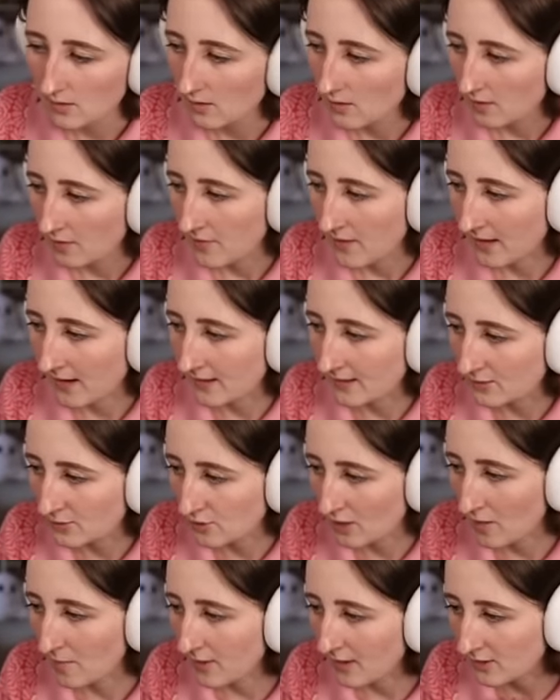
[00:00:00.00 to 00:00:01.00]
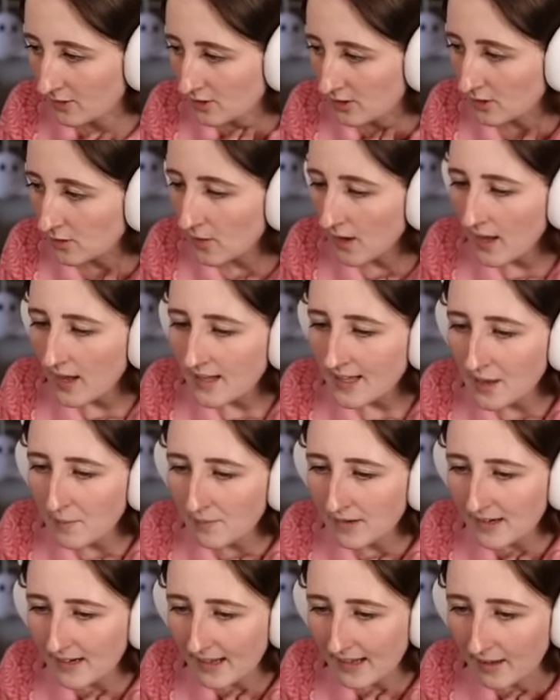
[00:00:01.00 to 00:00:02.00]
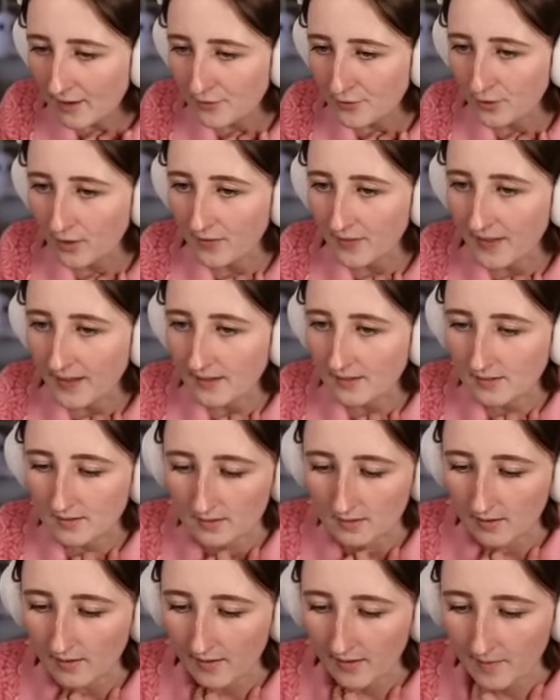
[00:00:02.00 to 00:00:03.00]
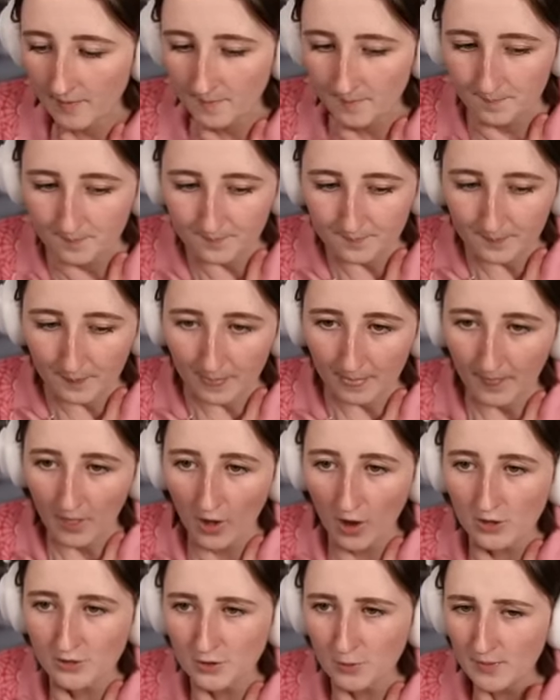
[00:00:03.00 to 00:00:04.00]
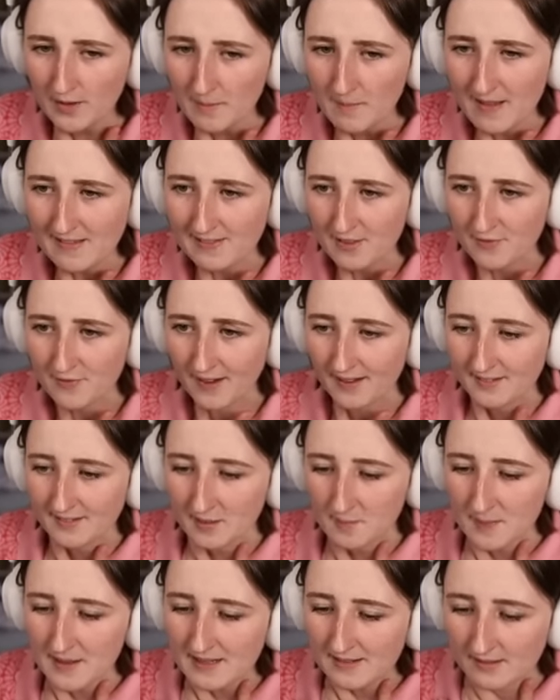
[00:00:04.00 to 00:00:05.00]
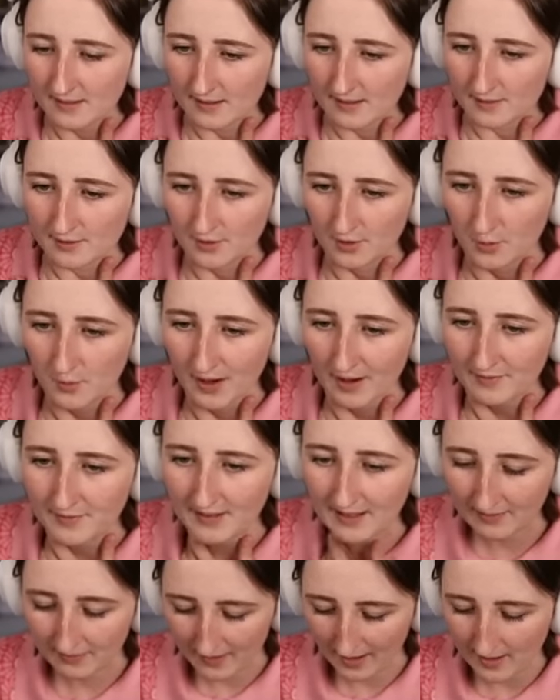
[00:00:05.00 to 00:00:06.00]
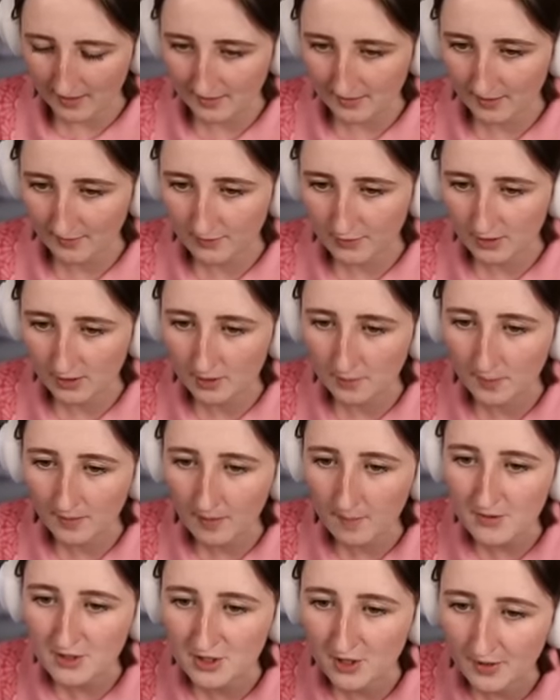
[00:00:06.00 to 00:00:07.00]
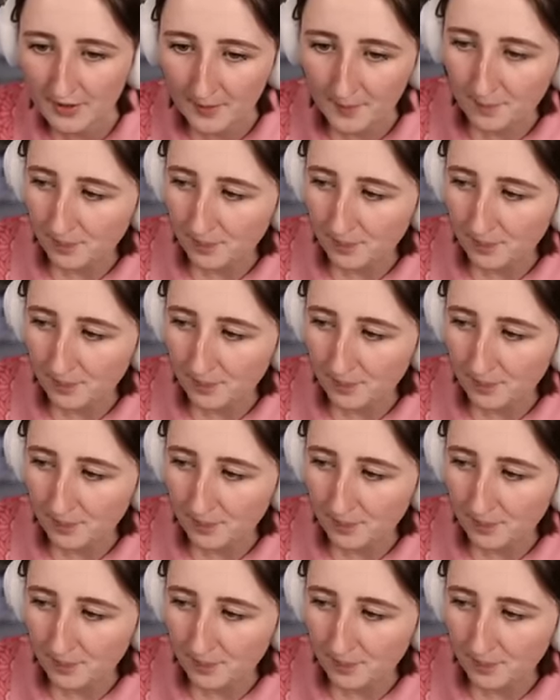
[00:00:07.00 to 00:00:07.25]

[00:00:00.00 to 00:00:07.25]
Think I need strawberries too? Yeah, we need a handful of things. Um, I also want to make the fancy pizza, so we have to get that stuff too. But let me show you.